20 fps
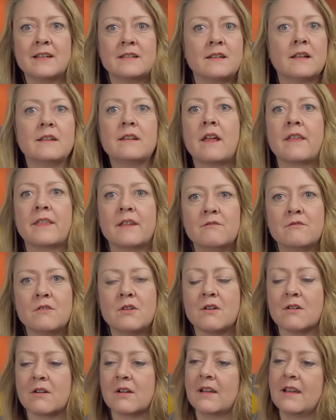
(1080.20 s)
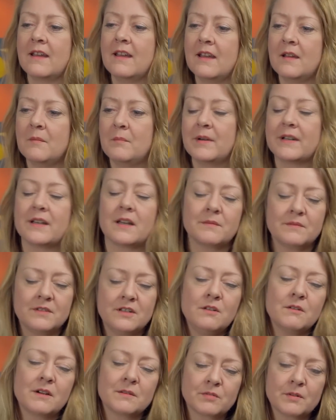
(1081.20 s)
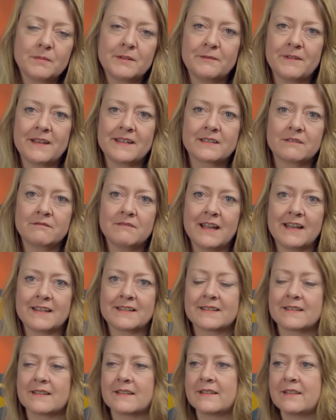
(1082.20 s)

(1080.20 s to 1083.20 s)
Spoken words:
I'd done nothing wrong, but I knew I'd probably face arrest.